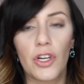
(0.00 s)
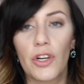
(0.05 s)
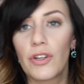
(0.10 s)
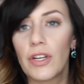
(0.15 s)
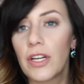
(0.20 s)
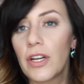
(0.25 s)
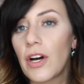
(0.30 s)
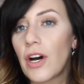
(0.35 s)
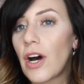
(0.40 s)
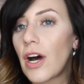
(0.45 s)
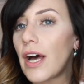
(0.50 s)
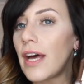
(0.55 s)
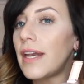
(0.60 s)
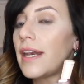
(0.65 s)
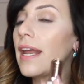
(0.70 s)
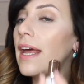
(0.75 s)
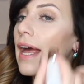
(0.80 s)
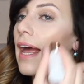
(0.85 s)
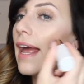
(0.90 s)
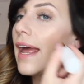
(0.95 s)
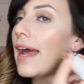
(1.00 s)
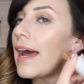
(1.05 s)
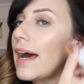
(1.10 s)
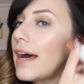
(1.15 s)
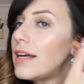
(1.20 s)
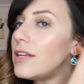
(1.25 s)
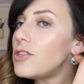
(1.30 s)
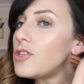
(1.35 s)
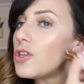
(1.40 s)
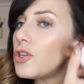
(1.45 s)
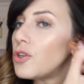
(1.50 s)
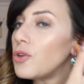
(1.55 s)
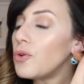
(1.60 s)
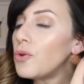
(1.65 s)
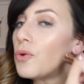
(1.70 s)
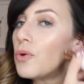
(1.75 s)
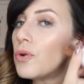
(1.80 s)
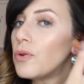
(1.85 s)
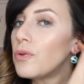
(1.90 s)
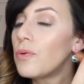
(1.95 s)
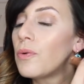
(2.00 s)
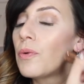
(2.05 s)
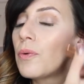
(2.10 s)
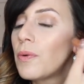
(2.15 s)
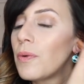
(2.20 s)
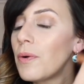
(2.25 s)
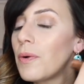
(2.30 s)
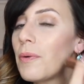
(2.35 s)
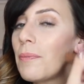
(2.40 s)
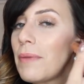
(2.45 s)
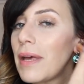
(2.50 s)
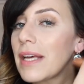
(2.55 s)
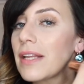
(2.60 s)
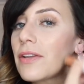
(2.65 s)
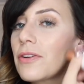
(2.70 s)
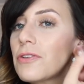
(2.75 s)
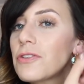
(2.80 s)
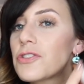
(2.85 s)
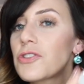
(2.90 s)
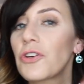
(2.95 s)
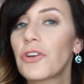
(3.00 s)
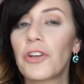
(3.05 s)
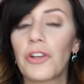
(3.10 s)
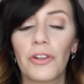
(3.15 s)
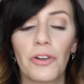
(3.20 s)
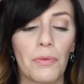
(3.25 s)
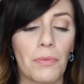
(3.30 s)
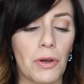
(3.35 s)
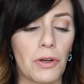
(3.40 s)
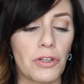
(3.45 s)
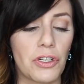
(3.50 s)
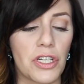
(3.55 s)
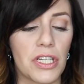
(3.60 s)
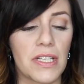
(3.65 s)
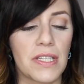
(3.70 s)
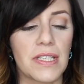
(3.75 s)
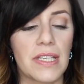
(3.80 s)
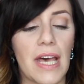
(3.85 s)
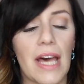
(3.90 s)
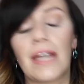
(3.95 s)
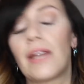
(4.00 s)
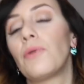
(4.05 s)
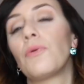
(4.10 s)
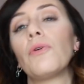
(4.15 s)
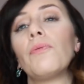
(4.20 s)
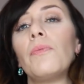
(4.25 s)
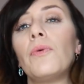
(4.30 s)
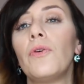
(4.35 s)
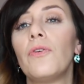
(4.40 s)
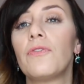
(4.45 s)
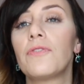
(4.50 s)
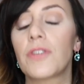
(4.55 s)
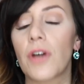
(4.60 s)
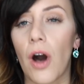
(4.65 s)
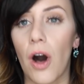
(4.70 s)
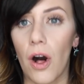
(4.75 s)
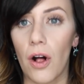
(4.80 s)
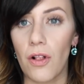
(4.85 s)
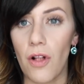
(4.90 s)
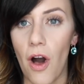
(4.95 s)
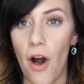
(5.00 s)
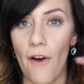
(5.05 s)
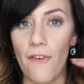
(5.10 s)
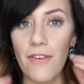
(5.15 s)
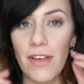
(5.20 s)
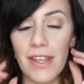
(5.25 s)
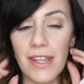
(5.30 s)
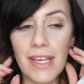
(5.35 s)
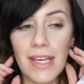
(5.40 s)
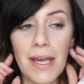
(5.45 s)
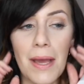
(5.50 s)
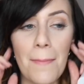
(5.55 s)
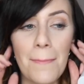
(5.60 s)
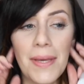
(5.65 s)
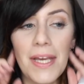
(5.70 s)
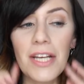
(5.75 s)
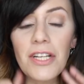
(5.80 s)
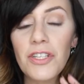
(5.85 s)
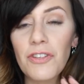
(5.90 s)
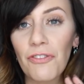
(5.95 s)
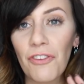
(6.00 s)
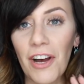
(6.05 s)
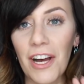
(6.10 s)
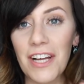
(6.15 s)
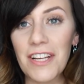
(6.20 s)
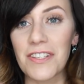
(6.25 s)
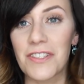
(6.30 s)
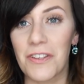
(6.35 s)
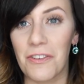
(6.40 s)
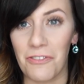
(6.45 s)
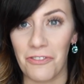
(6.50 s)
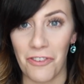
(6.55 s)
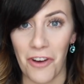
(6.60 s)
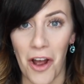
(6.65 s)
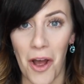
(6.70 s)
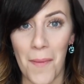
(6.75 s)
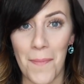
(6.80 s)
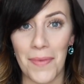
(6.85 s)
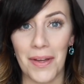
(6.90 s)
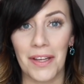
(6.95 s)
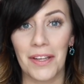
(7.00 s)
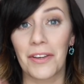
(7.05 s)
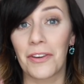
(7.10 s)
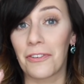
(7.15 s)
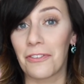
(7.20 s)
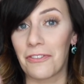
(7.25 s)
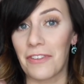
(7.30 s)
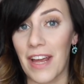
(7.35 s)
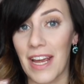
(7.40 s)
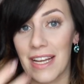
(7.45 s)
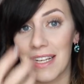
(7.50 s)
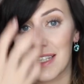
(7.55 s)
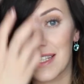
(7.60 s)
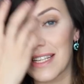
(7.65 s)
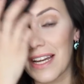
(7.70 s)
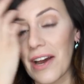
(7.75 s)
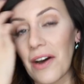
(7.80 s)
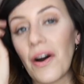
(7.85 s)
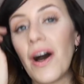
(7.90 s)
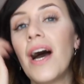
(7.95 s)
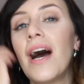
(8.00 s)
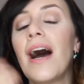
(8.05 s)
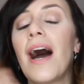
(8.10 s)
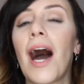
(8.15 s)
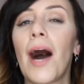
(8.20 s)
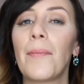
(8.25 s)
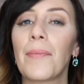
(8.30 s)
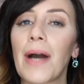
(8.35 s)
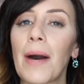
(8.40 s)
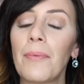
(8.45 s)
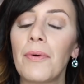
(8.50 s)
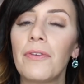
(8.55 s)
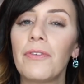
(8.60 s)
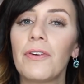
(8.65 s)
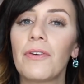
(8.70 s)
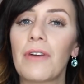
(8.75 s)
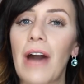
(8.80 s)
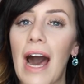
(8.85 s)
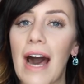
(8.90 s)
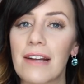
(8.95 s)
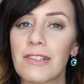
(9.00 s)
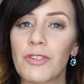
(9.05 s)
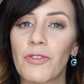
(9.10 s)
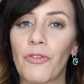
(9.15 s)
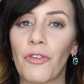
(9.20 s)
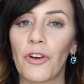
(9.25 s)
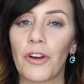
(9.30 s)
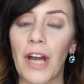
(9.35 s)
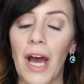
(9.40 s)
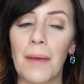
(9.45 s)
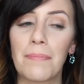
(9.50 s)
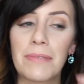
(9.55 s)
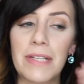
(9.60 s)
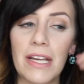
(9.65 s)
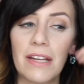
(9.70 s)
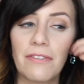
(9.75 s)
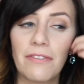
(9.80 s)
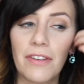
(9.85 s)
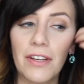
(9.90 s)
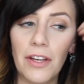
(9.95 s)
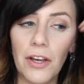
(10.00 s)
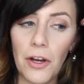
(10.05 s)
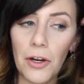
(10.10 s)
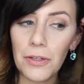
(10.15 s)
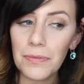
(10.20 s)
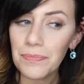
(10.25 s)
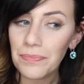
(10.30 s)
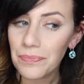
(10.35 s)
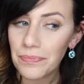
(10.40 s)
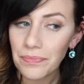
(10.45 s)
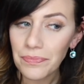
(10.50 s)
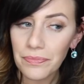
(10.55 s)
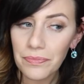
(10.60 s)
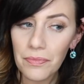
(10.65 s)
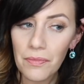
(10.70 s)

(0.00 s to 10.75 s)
turn it on and you make little circular motions and it removes all of the peach fuzz from your face. Now, a couple of you asked for an update video,